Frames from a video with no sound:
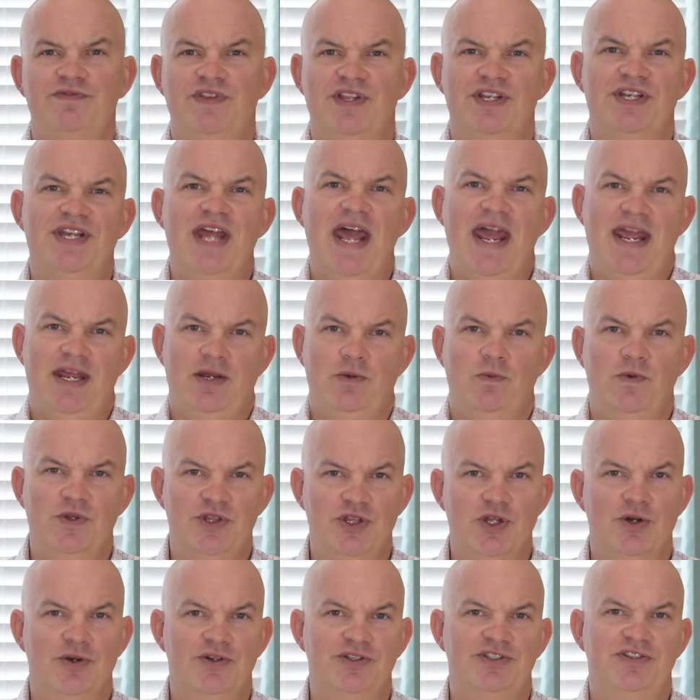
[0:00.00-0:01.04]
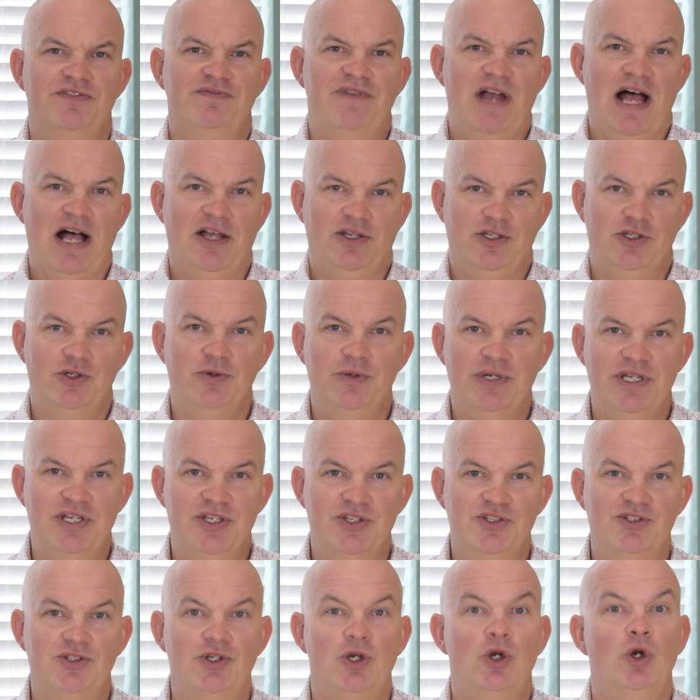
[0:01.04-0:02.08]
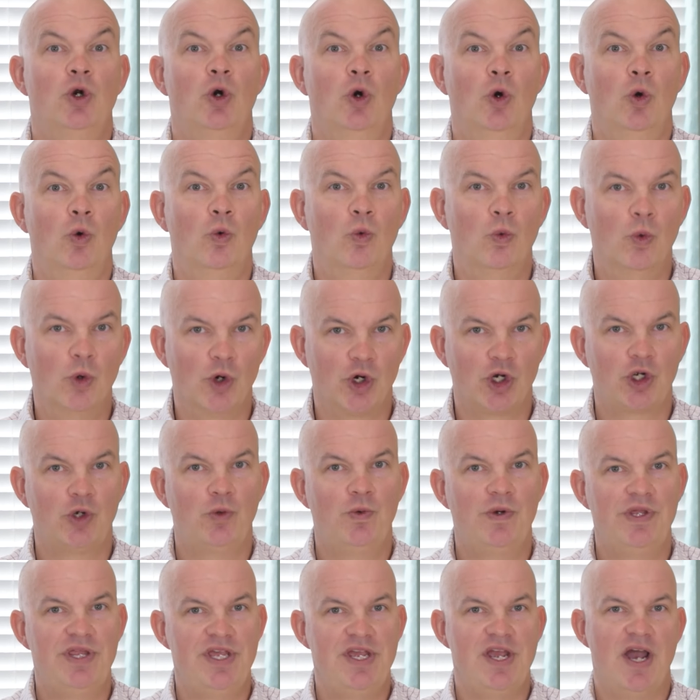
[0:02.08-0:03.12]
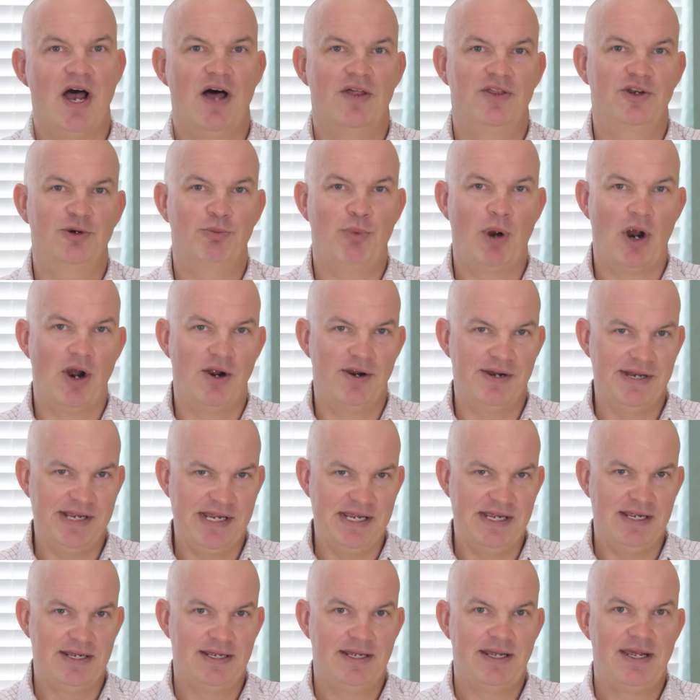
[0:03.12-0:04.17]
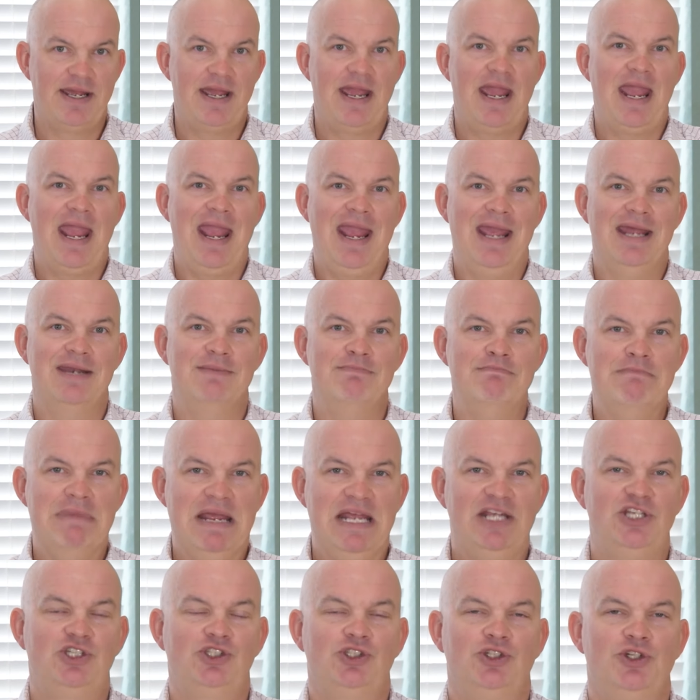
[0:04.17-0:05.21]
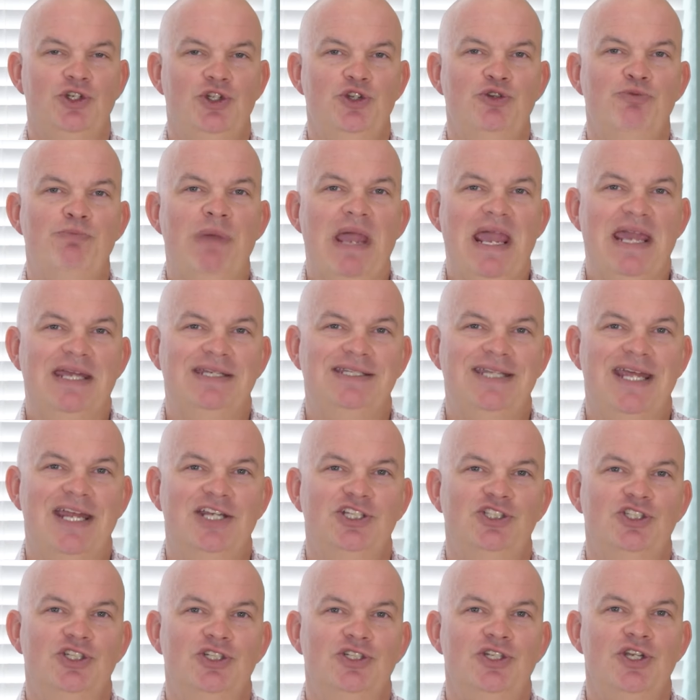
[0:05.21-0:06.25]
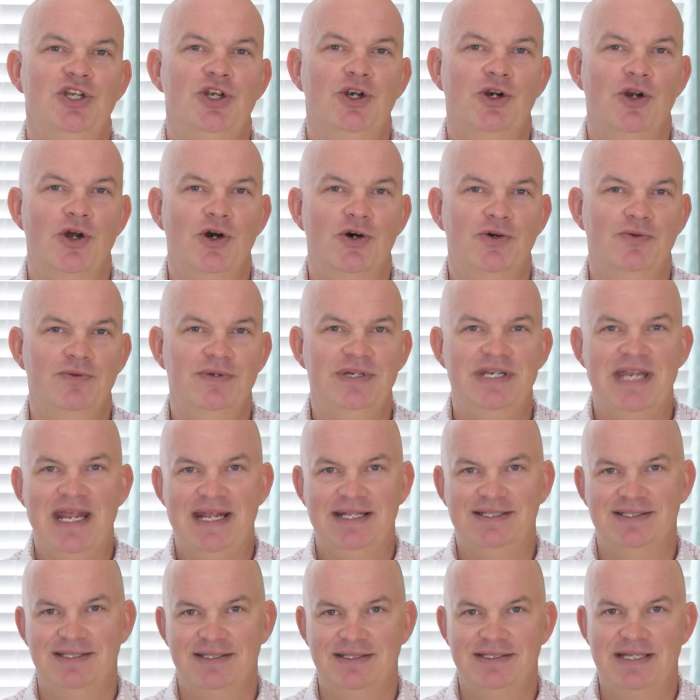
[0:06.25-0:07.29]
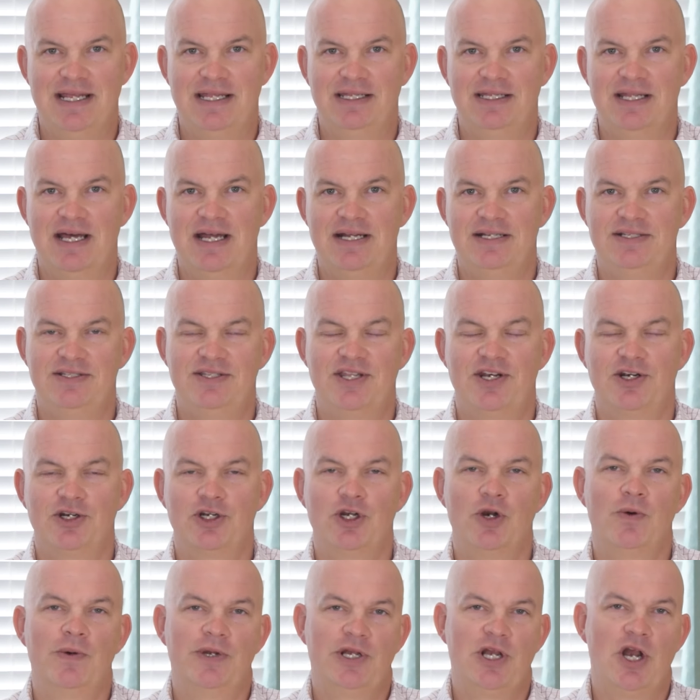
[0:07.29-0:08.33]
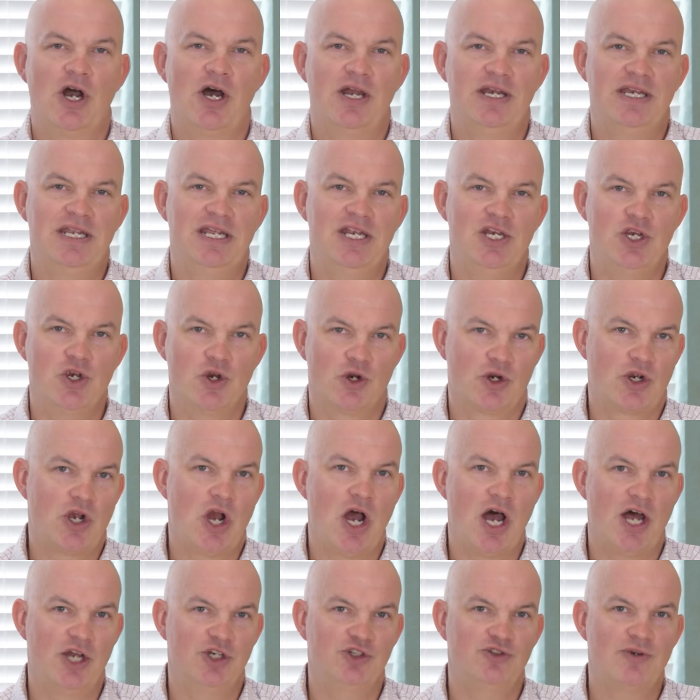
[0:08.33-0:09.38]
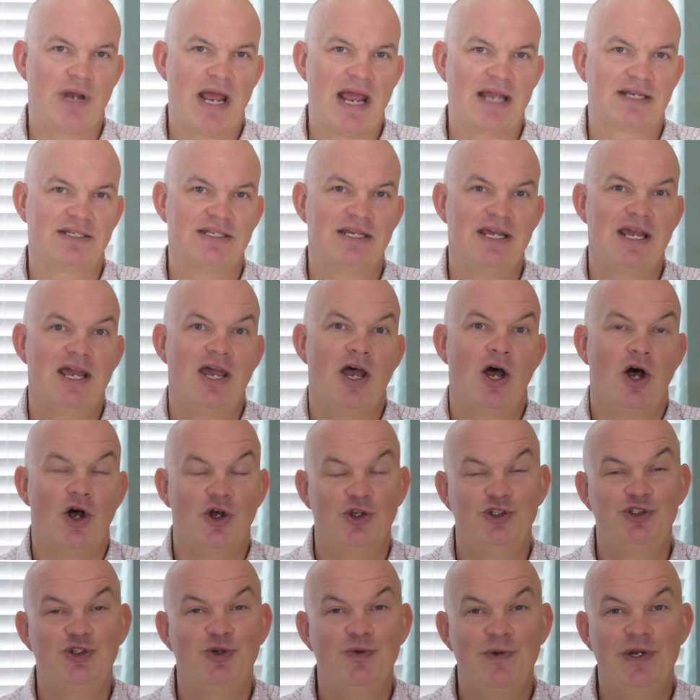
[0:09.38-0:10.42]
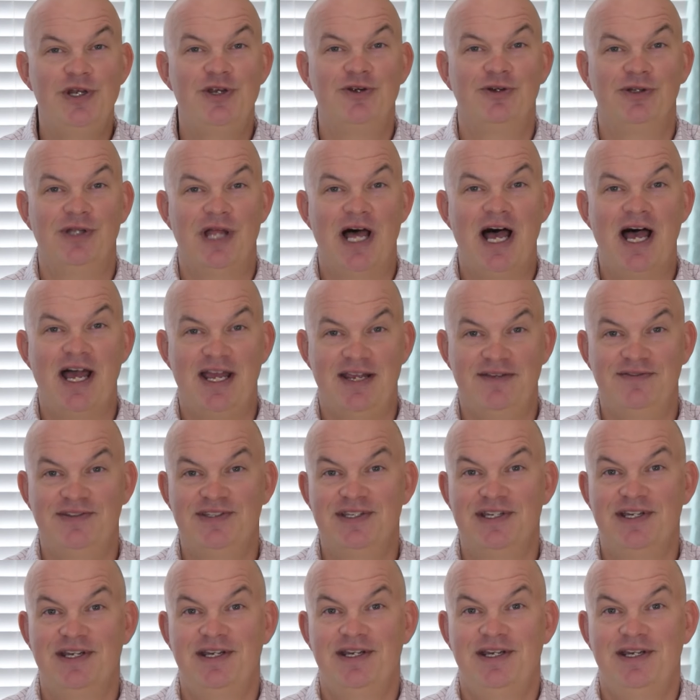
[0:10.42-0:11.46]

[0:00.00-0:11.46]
the day with notice of value is work with the other party and make sure you pay attention to your own dates and deadlines that are going on in your contract, also in your lives,